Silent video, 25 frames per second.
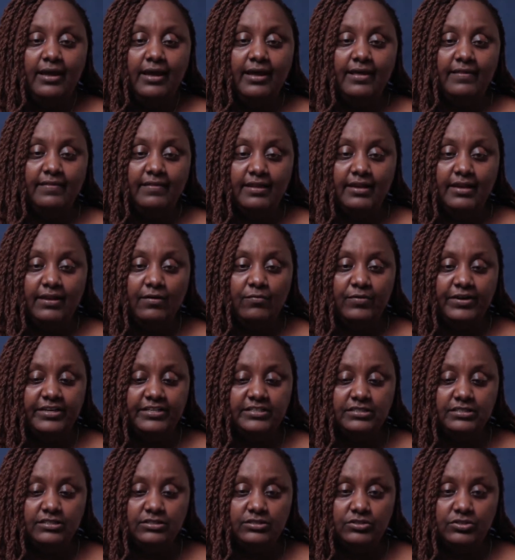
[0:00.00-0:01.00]
And then I
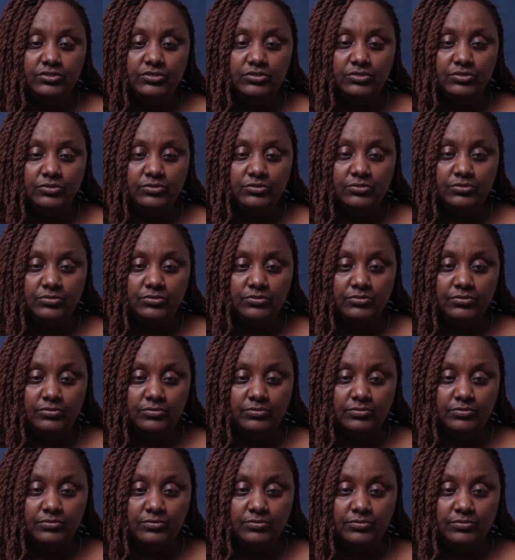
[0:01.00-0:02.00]
went
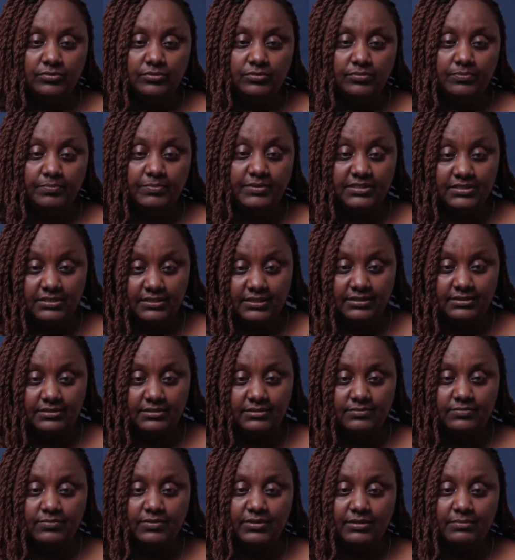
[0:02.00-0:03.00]
into
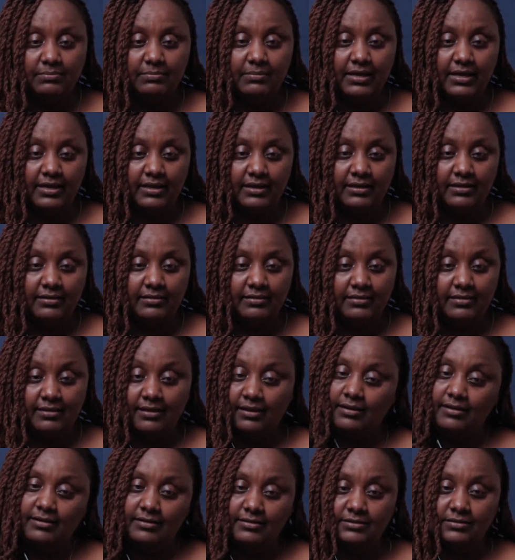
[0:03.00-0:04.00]
business with my
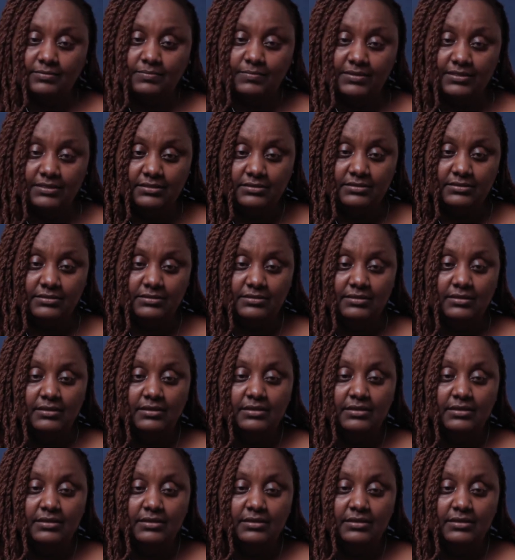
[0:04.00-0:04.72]
then husband.